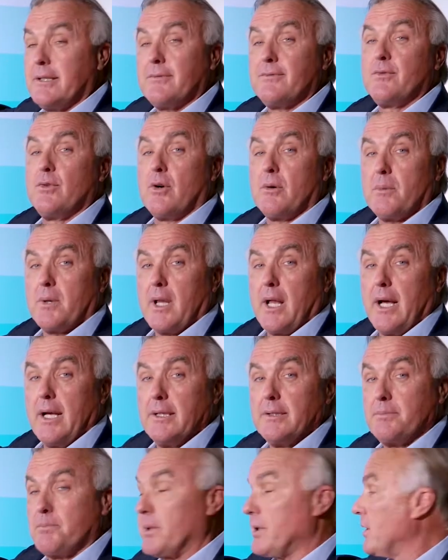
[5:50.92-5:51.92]
of
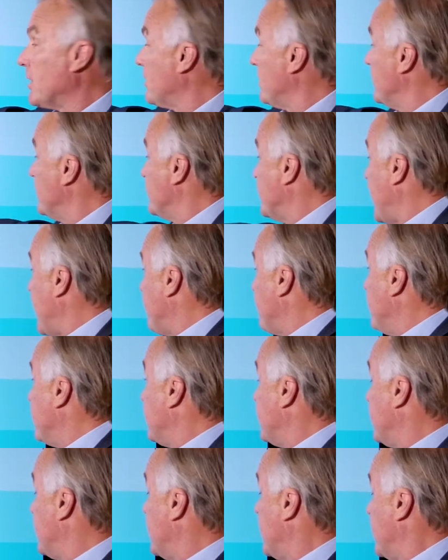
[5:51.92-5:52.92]
normalized. But look what's happened
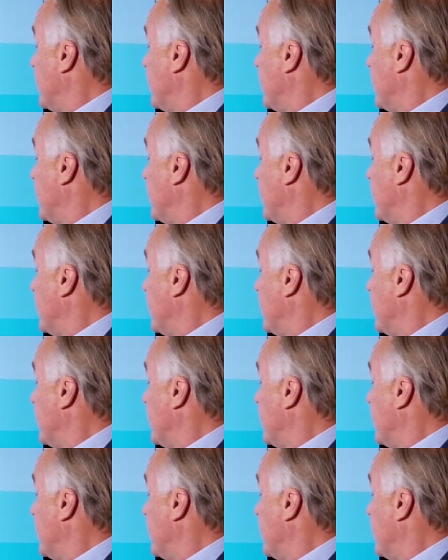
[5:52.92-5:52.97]
at the